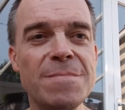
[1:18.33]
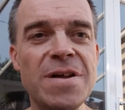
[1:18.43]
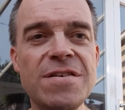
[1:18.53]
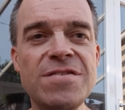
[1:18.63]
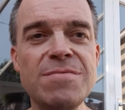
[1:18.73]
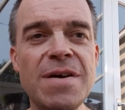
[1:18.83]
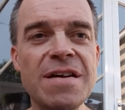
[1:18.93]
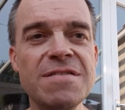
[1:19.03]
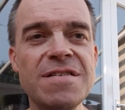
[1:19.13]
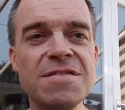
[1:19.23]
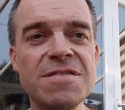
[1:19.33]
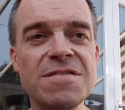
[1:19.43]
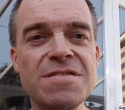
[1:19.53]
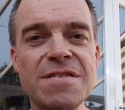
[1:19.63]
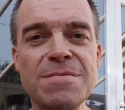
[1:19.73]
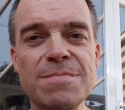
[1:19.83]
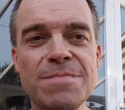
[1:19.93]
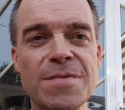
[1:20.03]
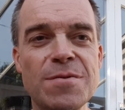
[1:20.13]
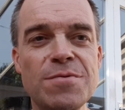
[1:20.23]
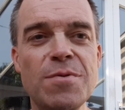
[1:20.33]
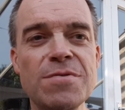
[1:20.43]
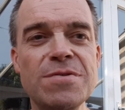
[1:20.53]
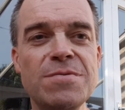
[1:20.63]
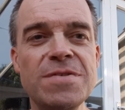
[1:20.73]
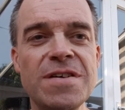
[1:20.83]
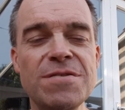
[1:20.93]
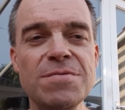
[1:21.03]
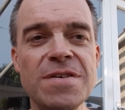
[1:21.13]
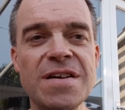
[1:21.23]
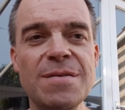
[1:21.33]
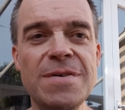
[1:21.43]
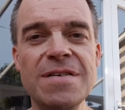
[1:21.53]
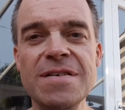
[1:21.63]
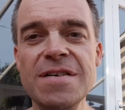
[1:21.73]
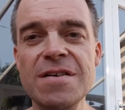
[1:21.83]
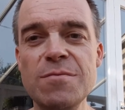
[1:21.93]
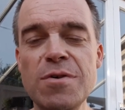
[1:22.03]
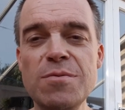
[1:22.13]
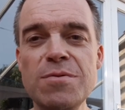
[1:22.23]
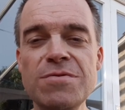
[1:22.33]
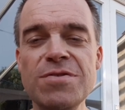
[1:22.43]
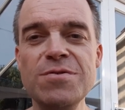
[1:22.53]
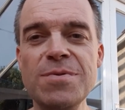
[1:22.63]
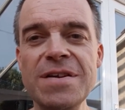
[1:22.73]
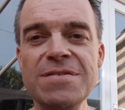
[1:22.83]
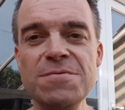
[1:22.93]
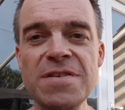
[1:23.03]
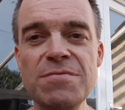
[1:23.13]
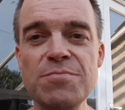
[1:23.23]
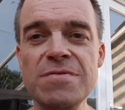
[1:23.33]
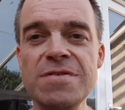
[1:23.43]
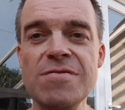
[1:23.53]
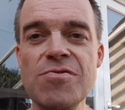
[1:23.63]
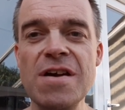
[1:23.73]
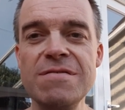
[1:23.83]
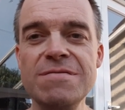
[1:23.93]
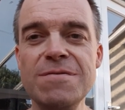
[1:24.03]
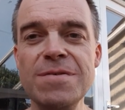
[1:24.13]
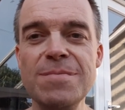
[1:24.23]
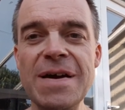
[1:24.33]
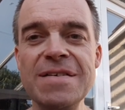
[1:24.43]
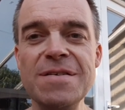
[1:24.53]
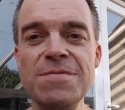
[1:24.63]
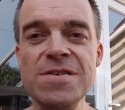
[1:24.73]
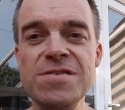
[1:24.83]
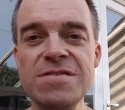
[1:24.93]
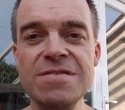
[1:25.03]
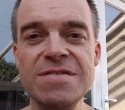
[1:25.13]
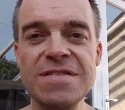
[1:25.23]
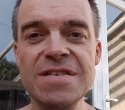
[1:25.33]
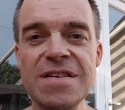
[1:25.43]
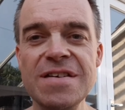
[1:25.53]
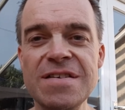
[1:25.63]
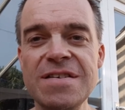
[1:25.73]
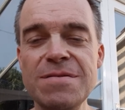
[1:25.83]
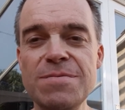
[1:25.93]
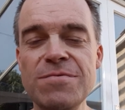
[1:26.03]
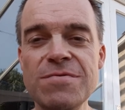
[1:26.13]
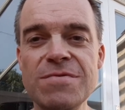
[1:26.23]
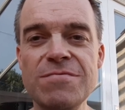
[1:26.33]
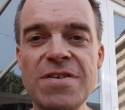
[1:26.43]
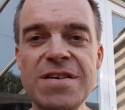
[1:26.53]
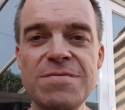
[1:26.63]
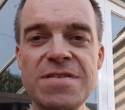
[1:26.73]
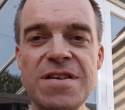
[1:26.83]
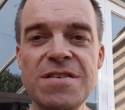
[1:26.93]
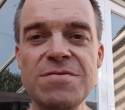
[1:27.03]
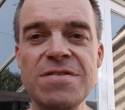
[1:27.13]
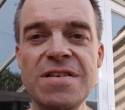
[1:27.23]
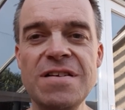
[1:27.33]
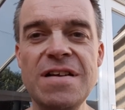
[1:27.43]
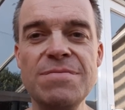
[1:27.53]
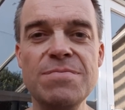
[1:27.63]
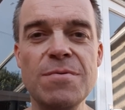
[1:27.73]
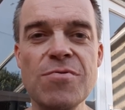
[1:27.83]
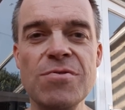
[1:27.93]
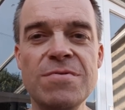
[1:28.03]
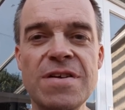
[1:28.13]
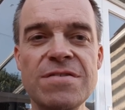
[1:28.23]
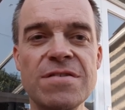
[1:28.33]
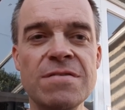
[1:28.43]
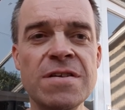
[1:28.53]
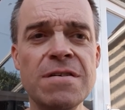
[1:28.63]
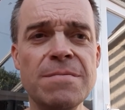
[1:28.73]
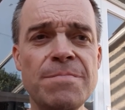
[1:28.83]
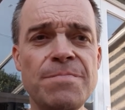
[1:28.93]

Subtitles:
Blazing Magnets, always watch your videos when they come up. World War II Wendell, another brilliant channel, all your magnet fishing and your train videos and that. Love watching all that sort of thing.